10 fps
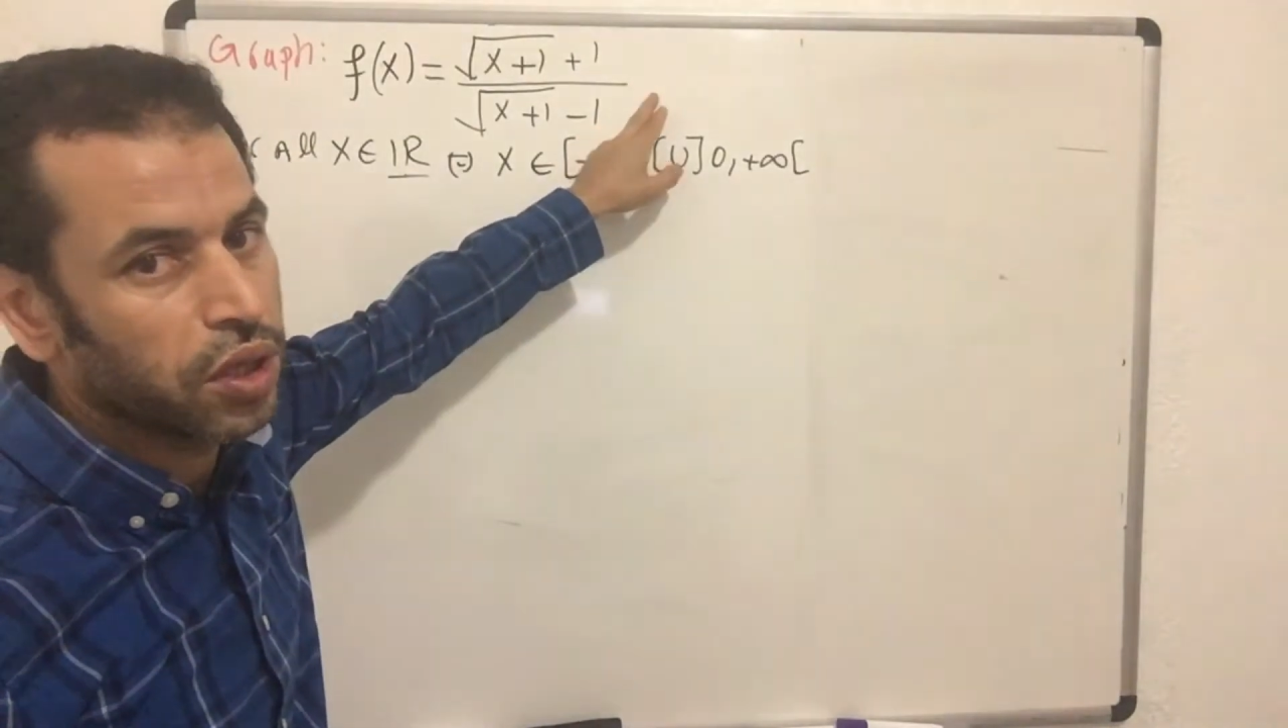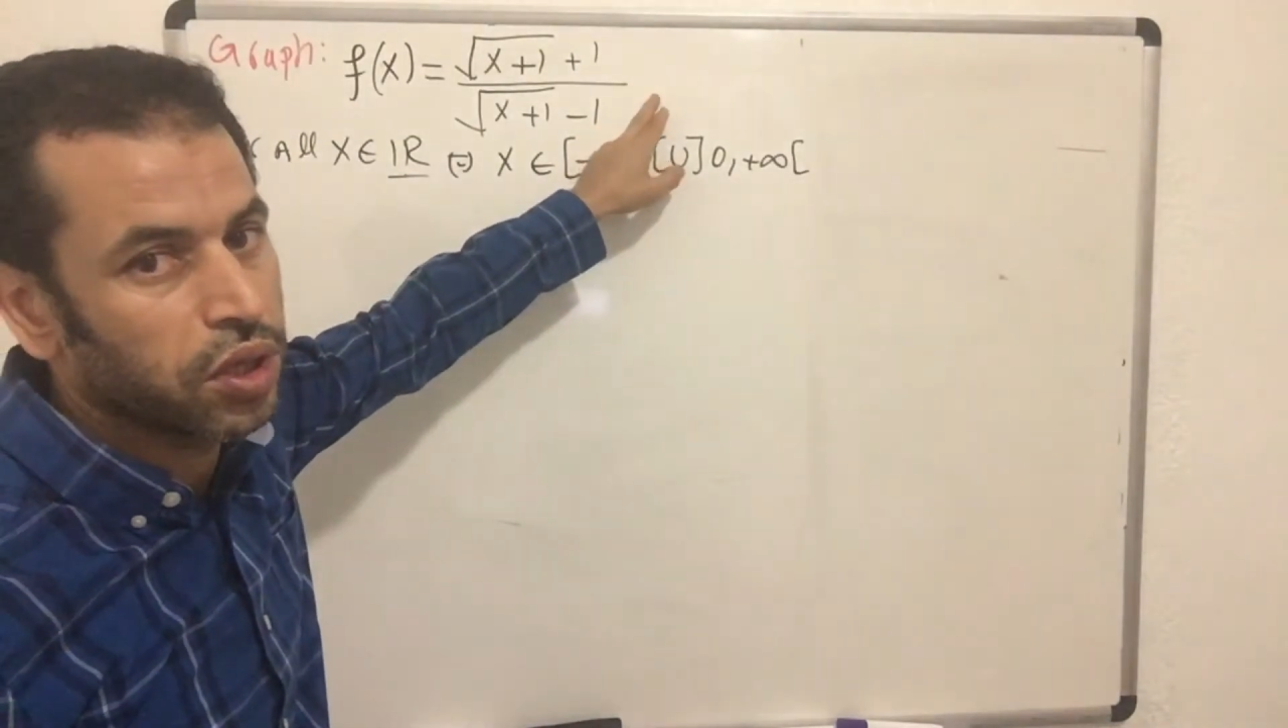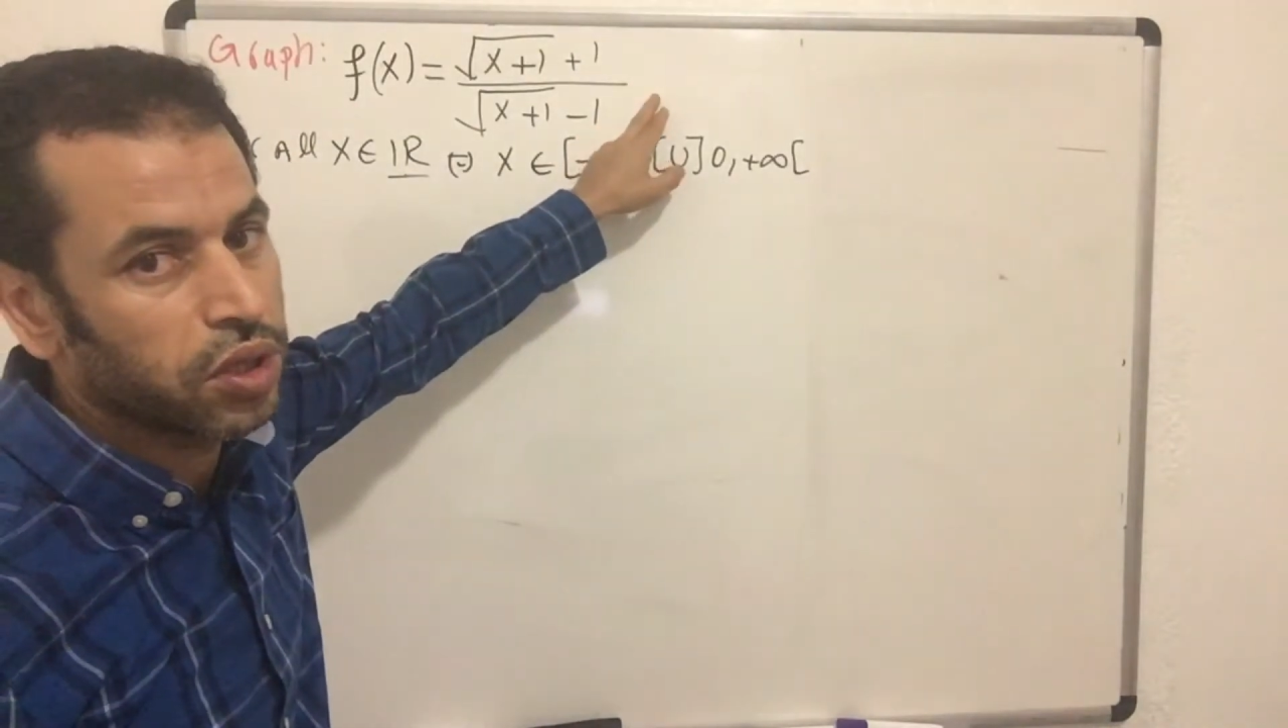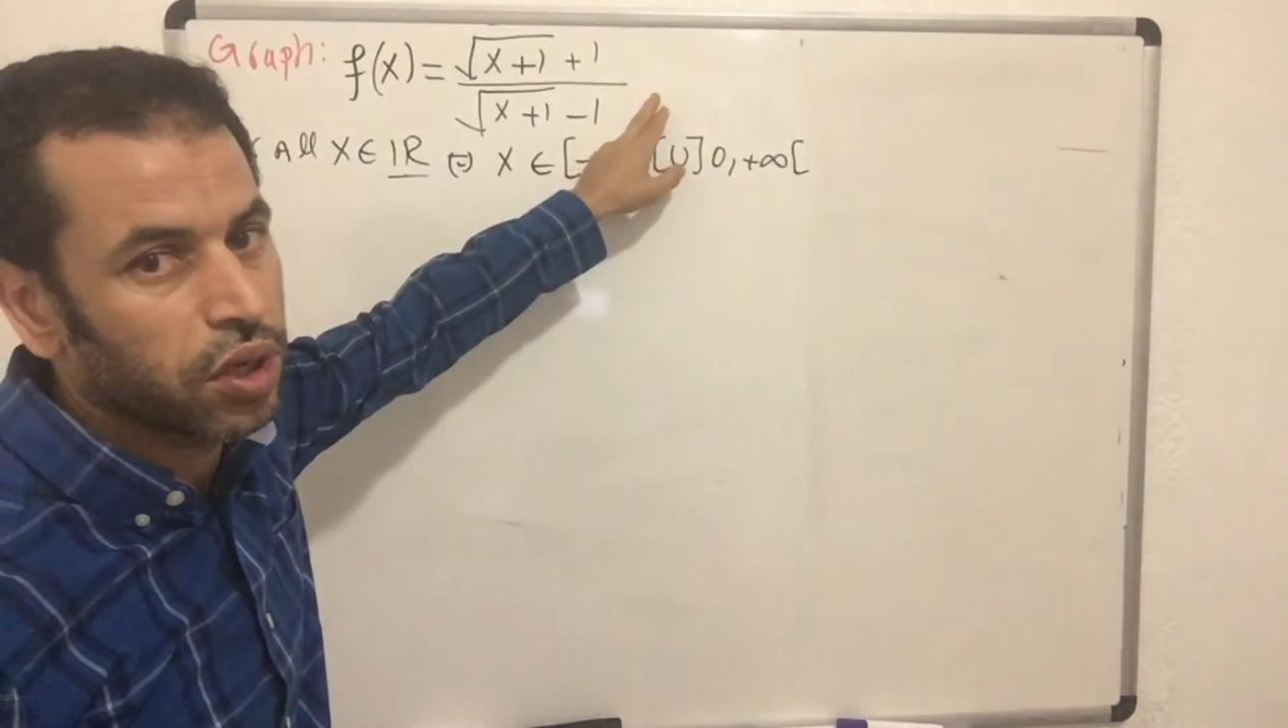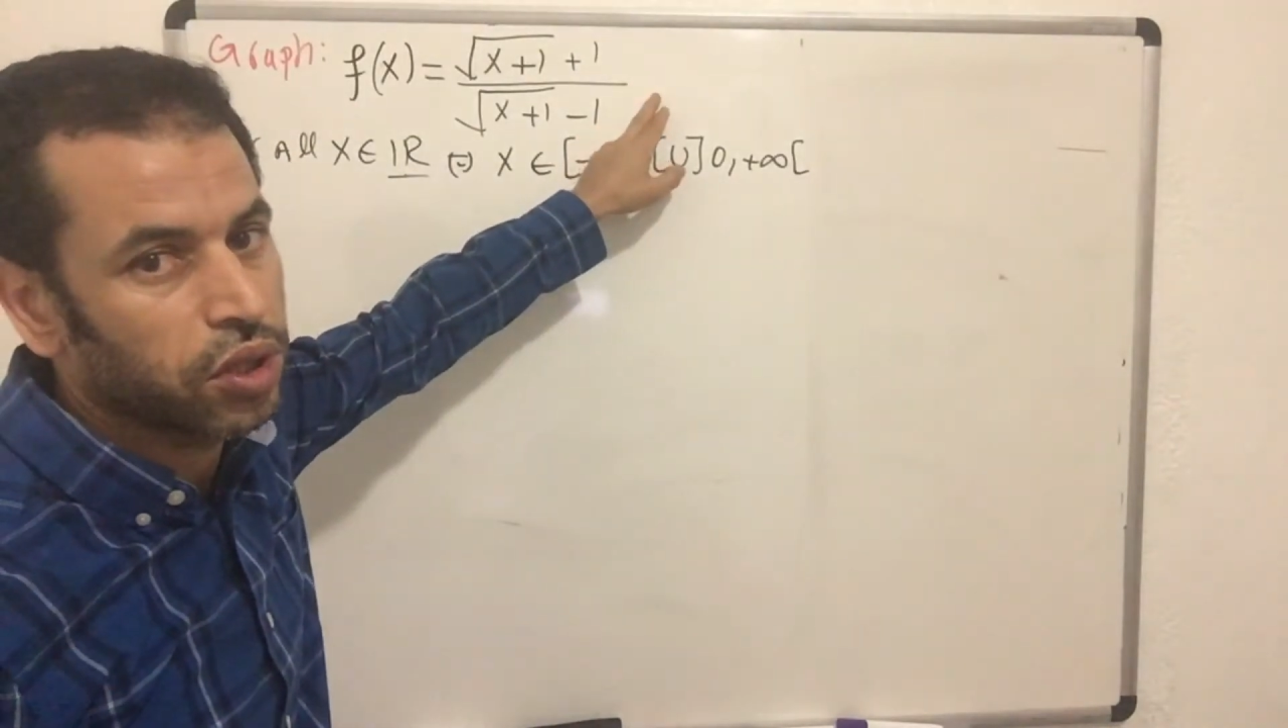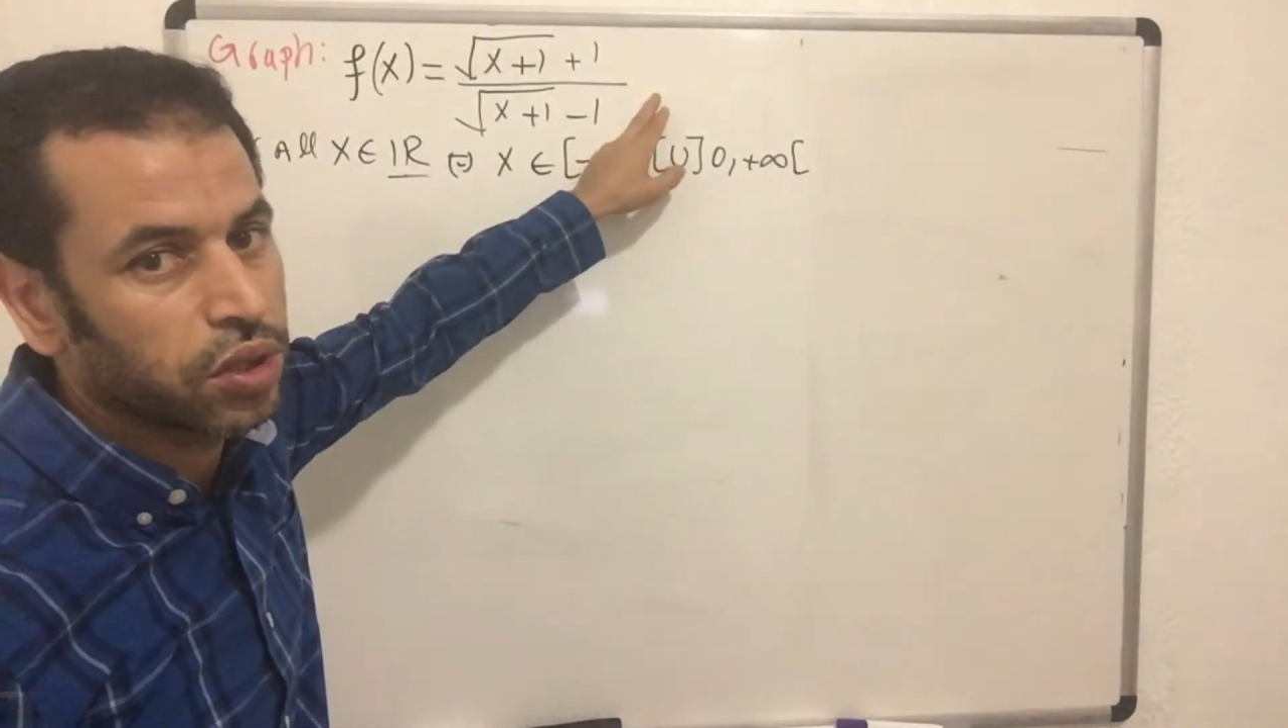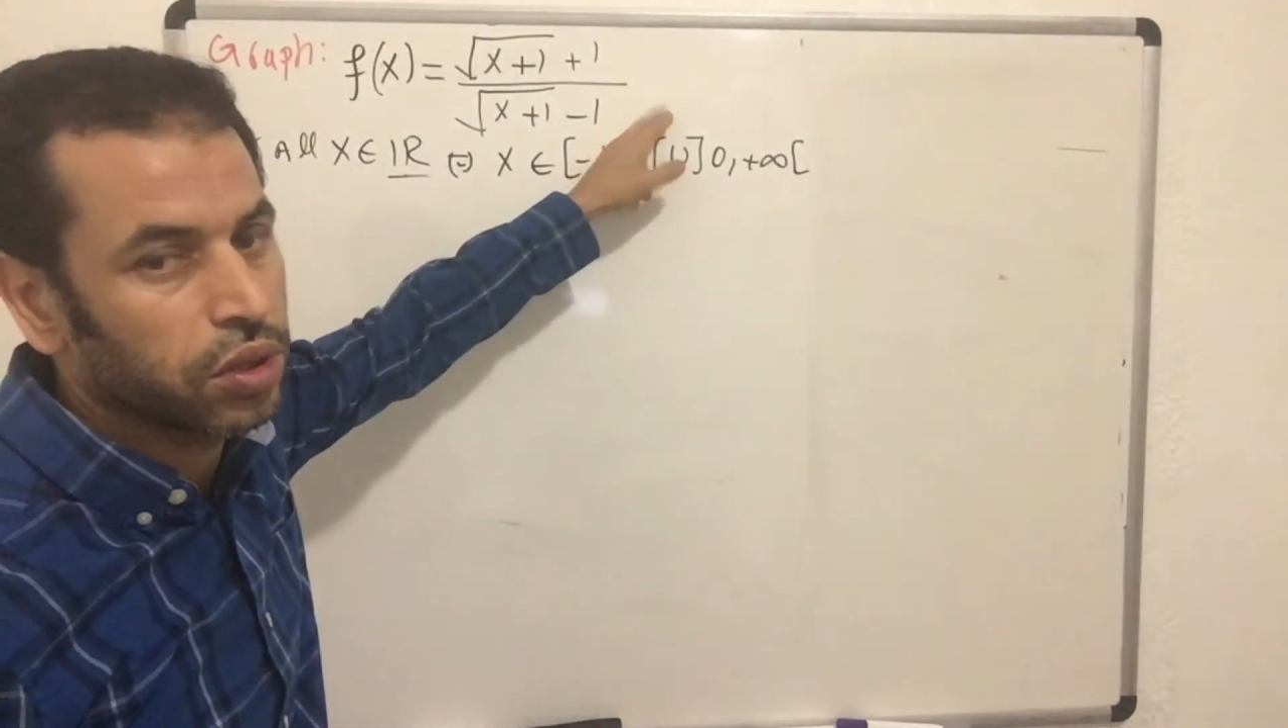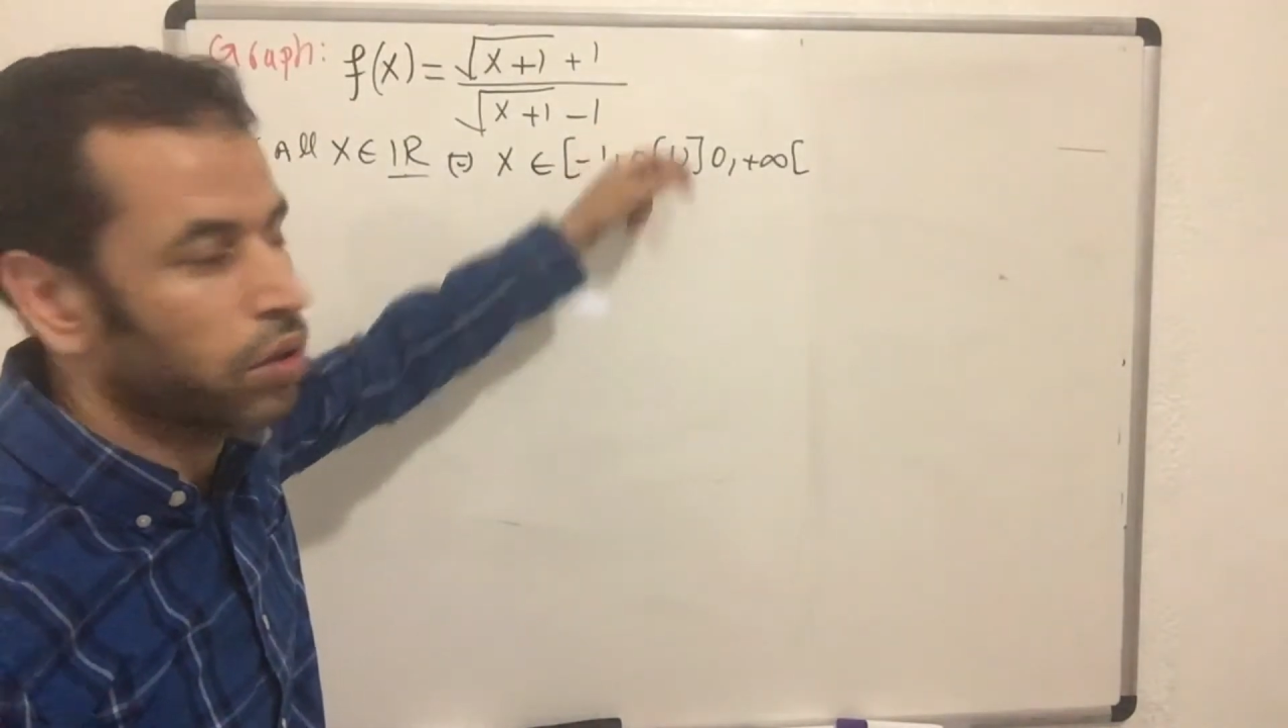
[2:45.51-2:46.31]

restriction.